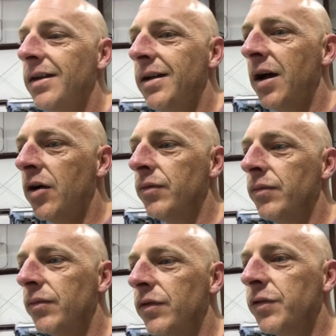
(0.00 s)
you know,
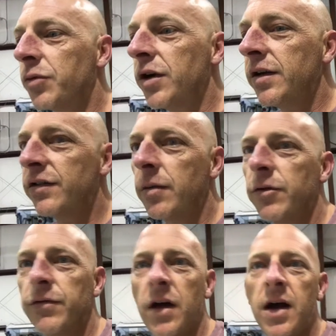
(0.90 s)
spring, summer
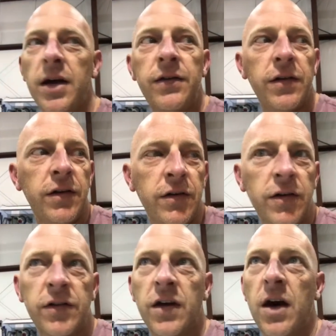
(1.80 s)
flying season
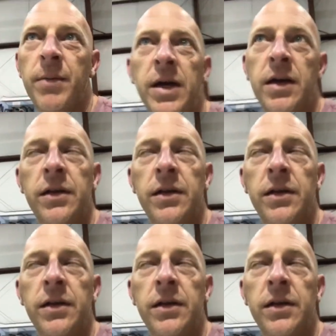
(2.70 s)
is coming,